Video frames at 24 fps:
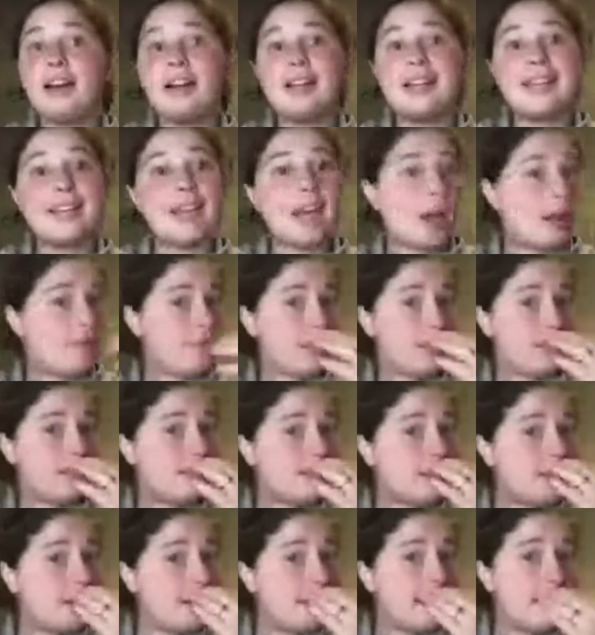haven't
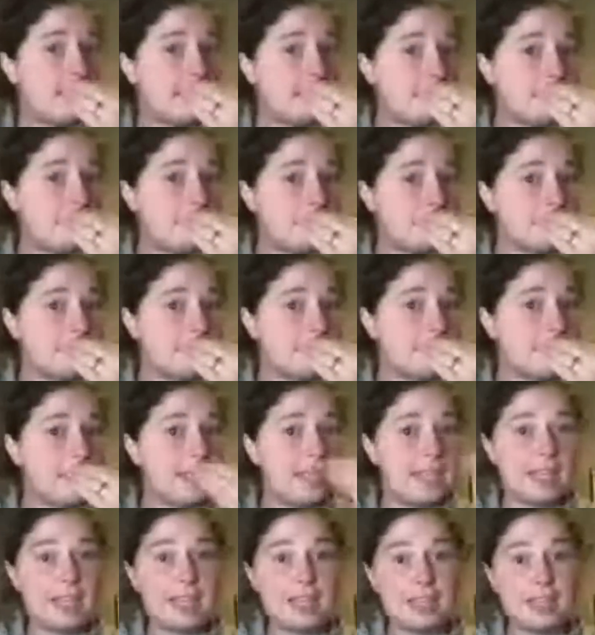done
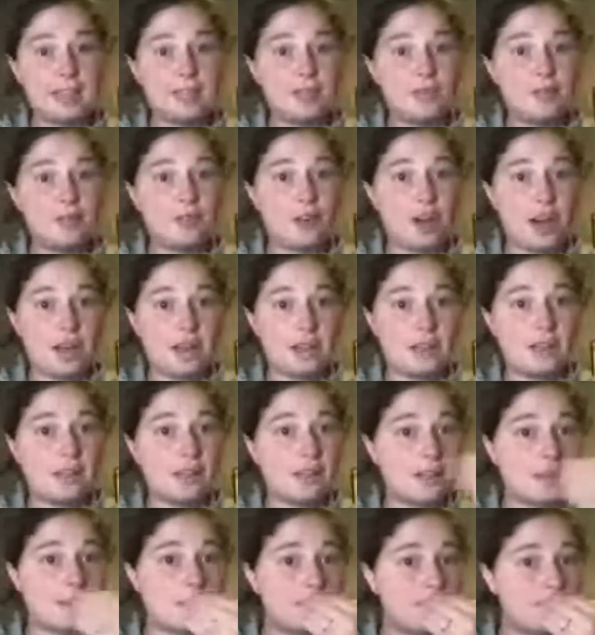any
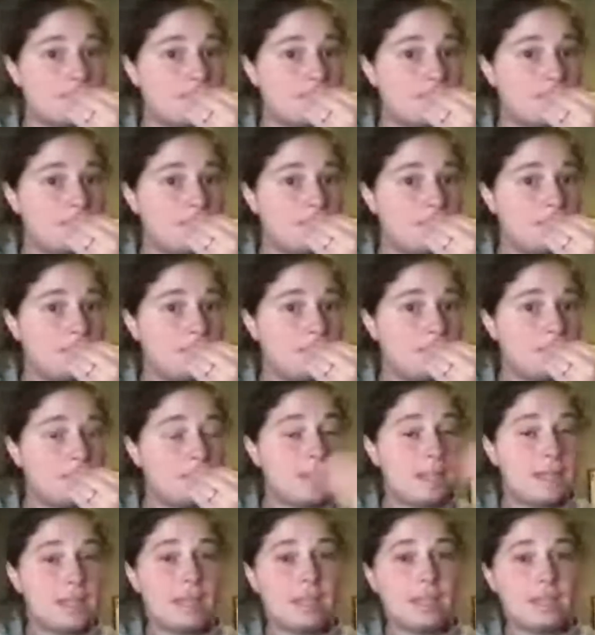fronts
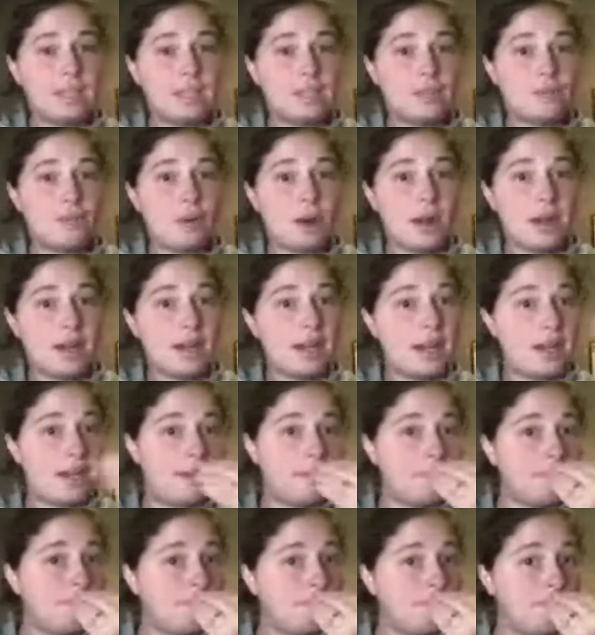and it's
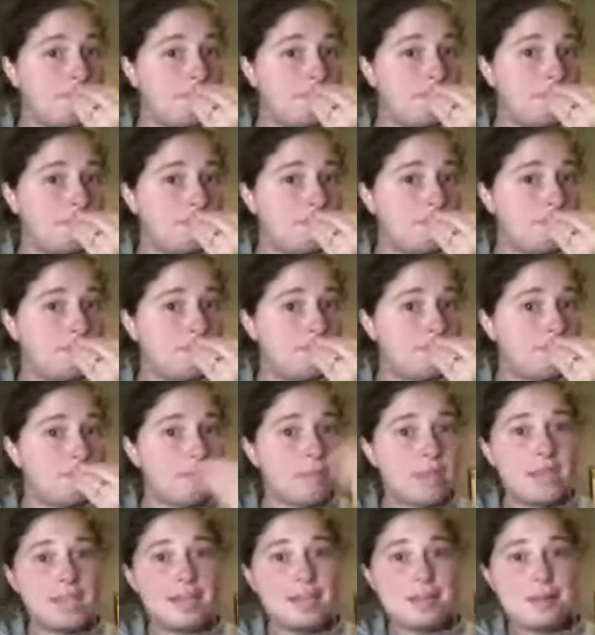Friday.
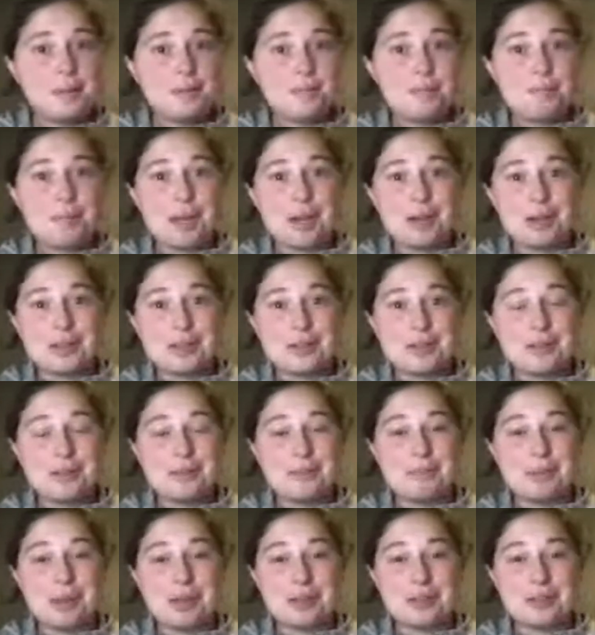Better
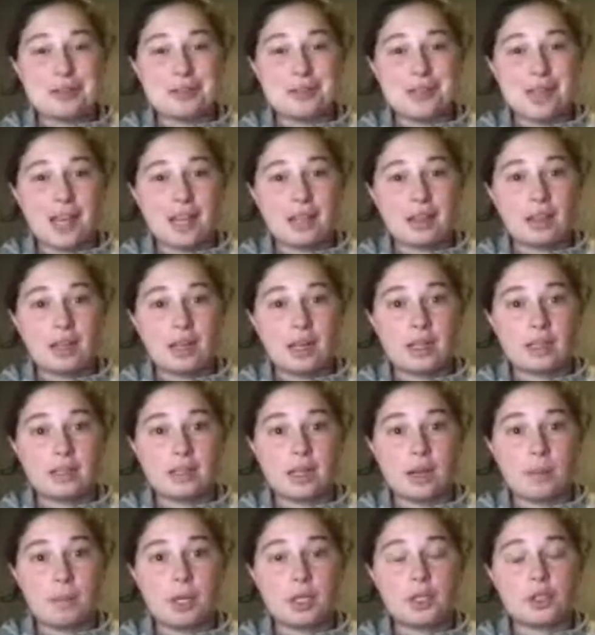do that the next
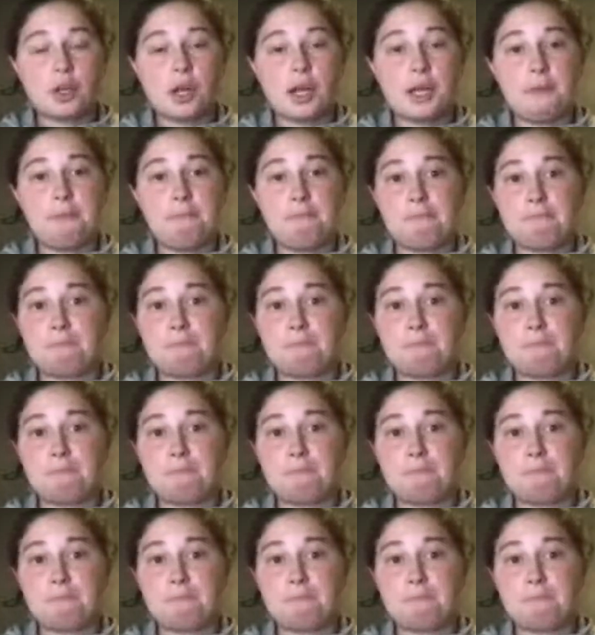time I train.